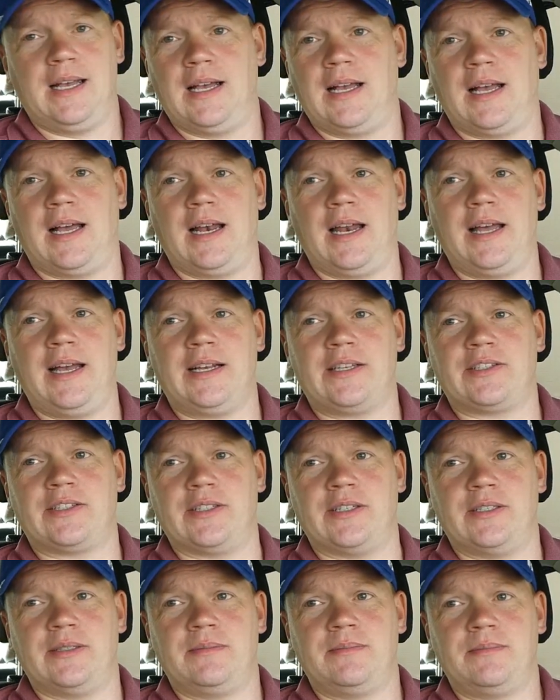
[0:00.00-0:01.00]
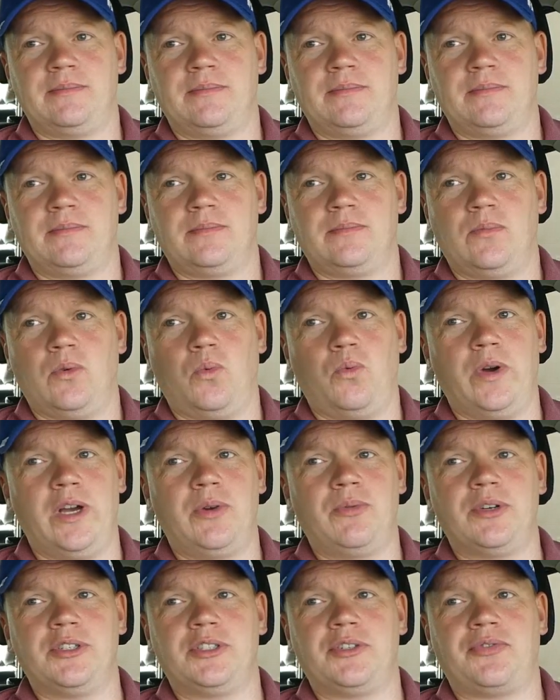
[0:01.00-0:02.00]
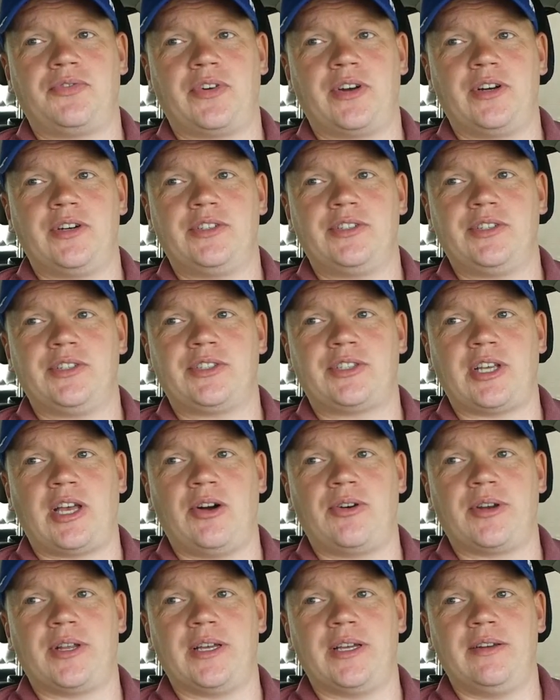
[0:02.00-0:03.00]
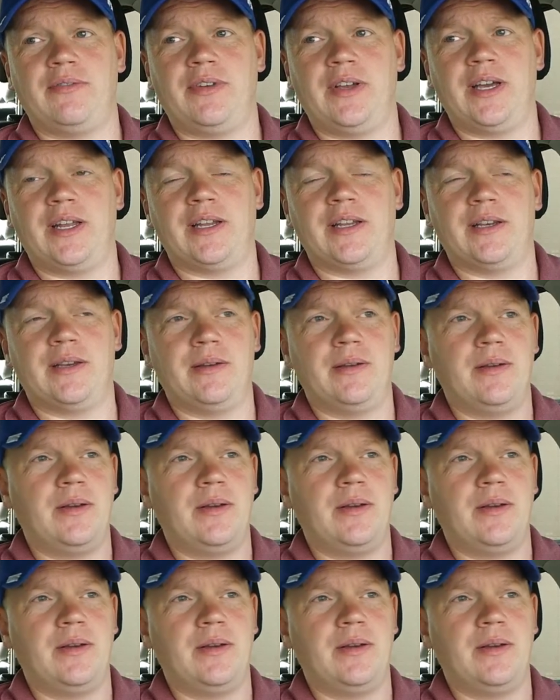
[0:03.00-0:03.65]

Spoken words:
Alexa, when was the first soda invented?